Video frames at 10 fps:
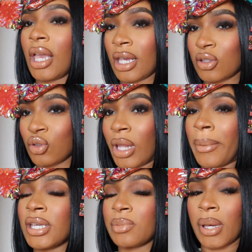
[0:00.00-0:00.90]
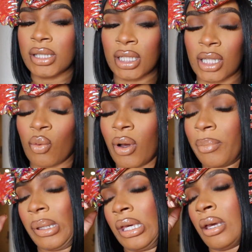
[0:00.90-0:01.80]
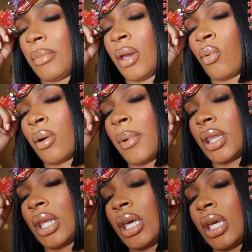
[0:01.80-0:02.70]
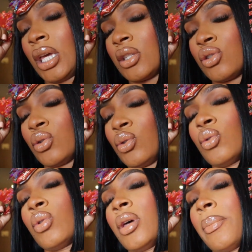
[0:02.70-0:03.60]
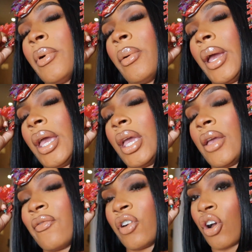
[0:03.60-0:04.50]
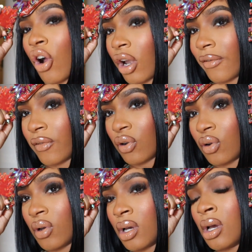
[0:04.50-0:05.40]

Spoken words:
It's like it's basically 1 p.m. and we're about to head to the parade for Carnival.